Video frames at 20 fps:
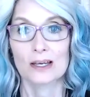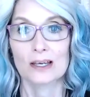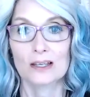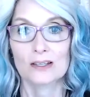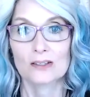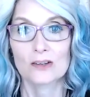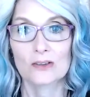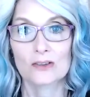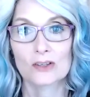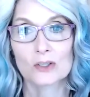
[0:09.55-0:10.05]

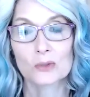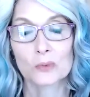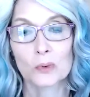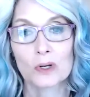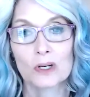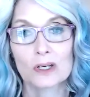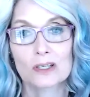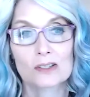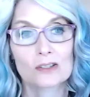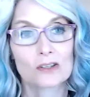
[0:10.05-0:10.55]
So this
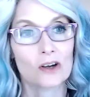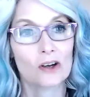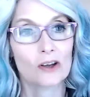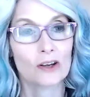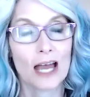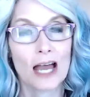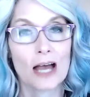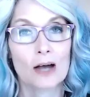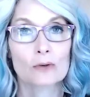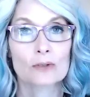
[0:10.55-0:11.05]
one is
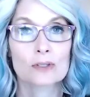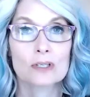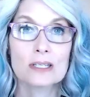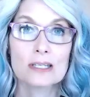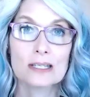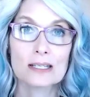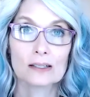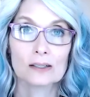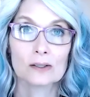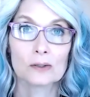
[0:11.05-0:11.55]
called How to
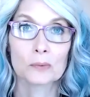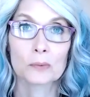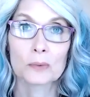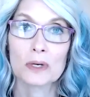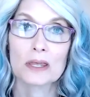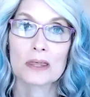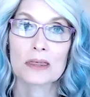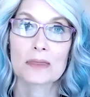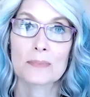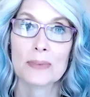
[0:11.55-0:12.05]
Deal
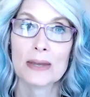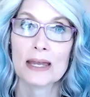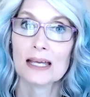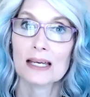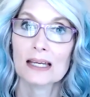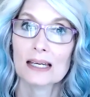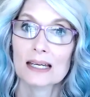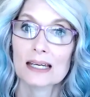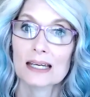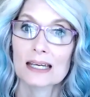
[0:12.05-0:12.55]
with
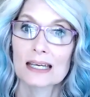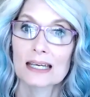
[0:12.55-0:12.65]
Panic